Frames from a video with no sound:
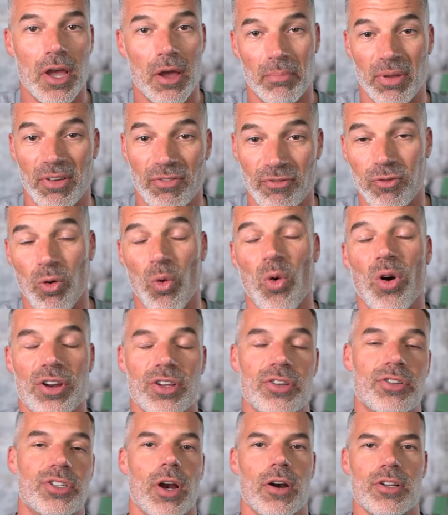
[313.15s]
before
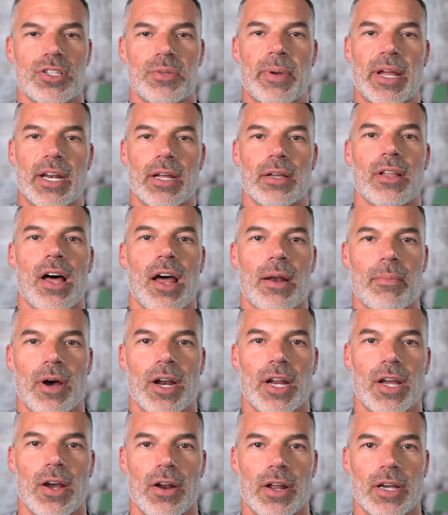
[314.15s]
you start spending a lot of
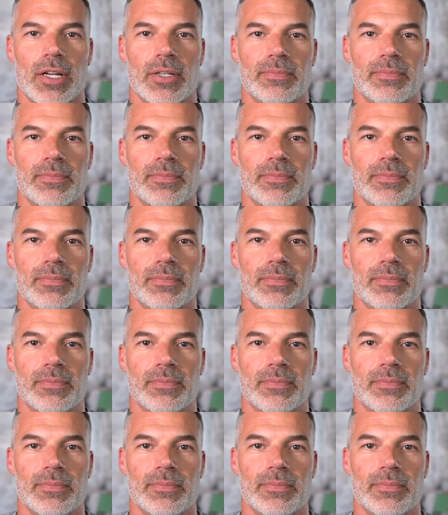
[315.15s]
money on it.